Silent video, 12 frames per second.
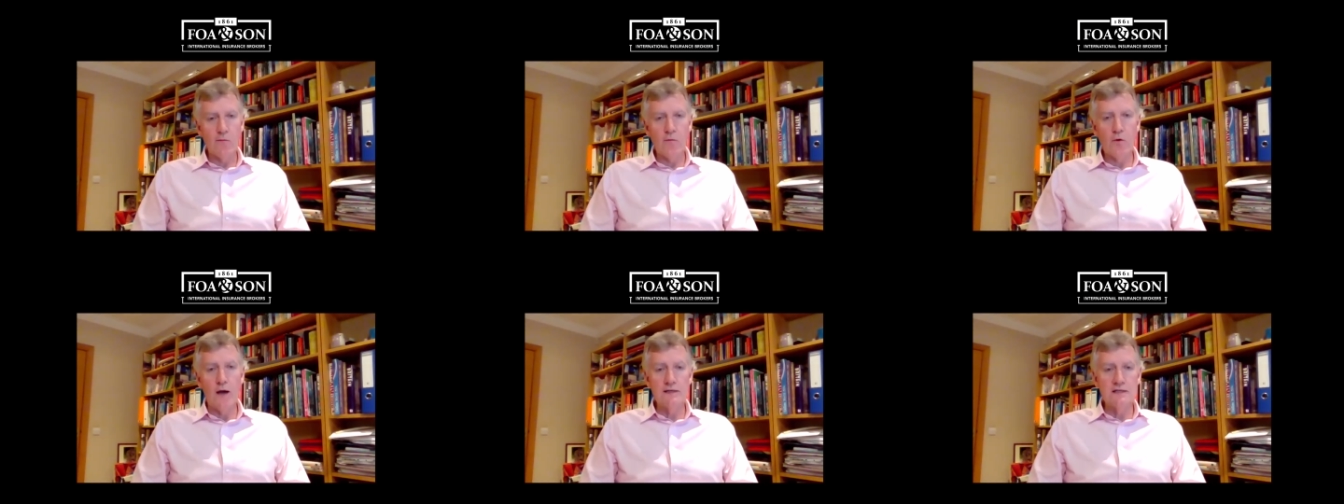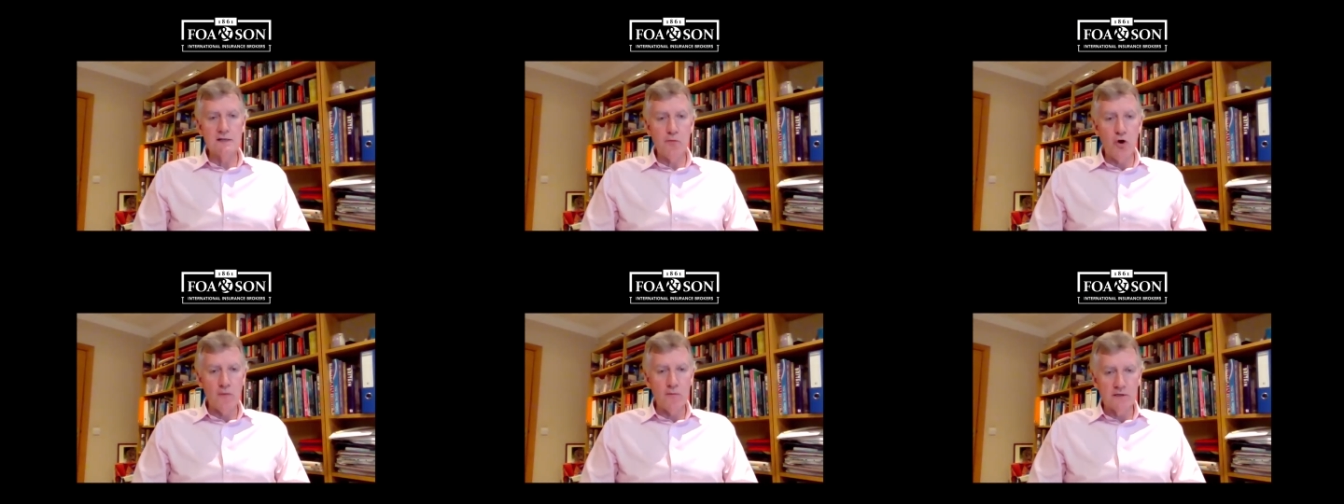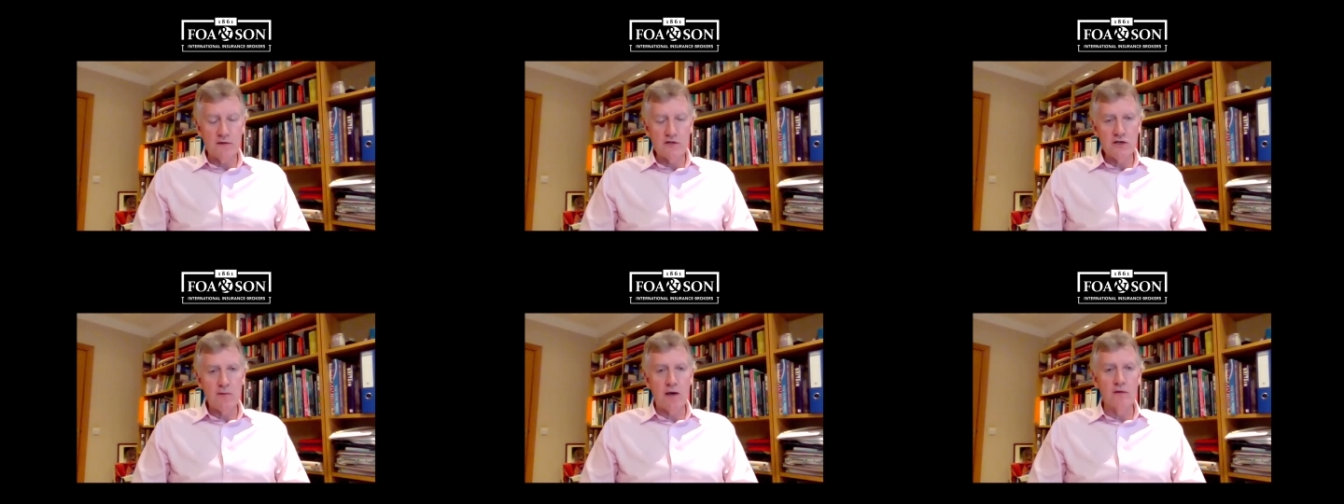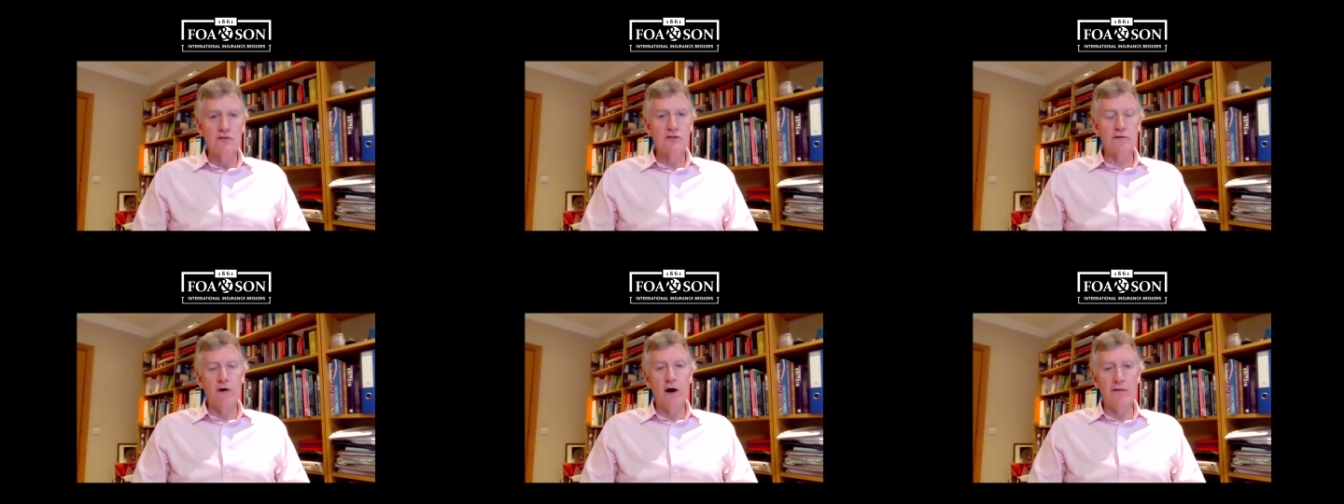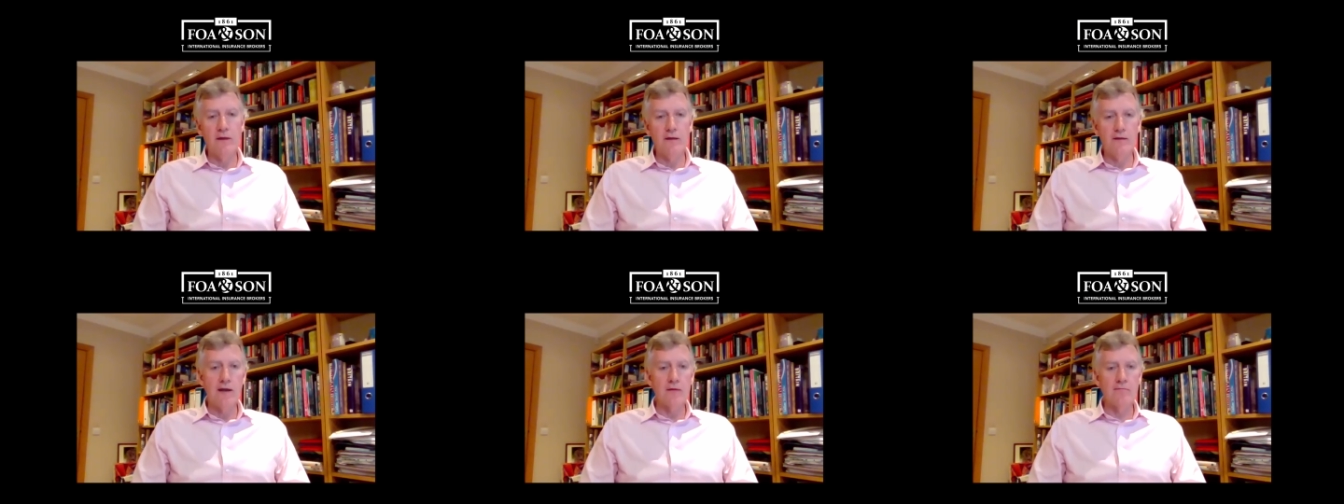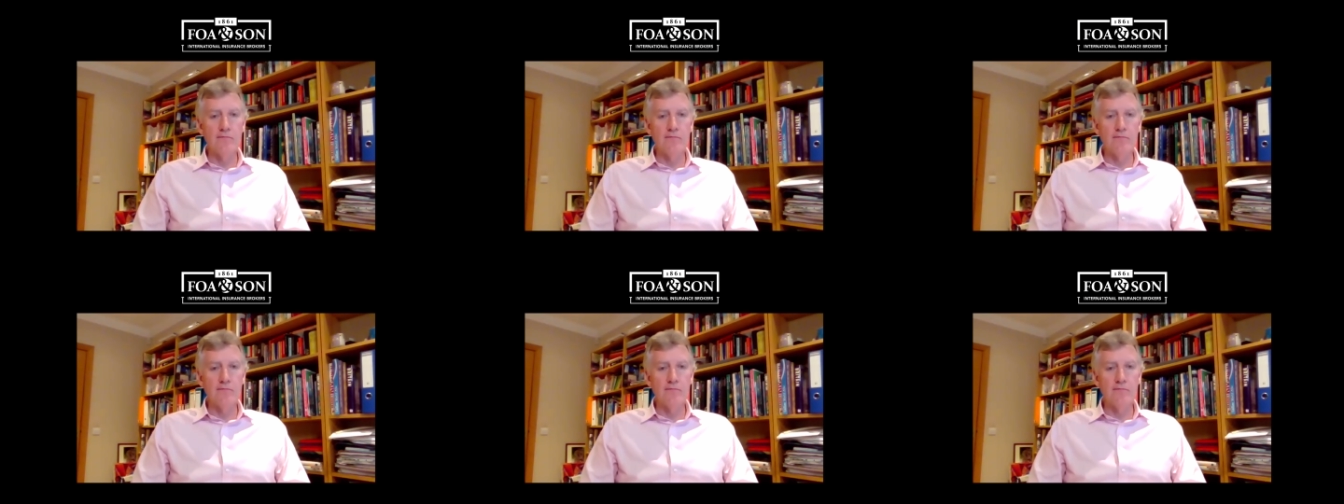quite a disappointment to the ship owners to find that they don't